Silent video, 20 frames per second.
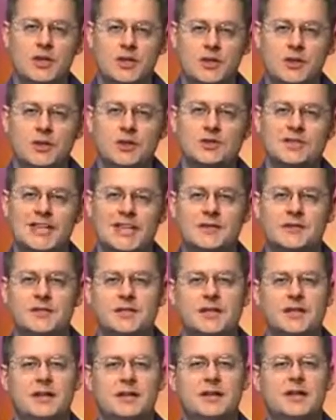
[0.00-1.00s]
Q
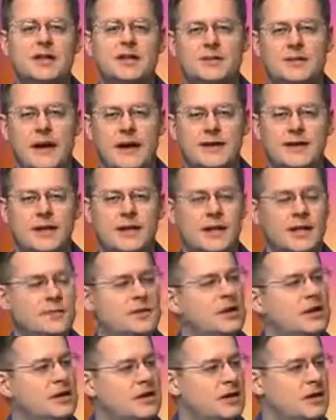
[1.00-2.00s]
tafsir dot
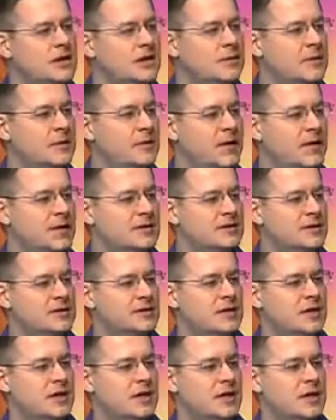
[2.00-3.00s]
com. Look up the
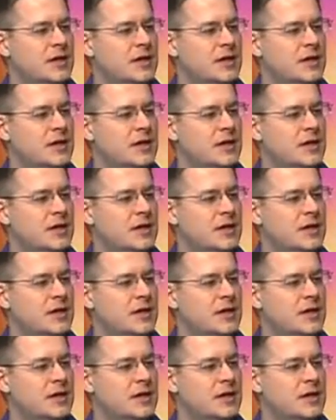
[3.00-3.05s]
passage.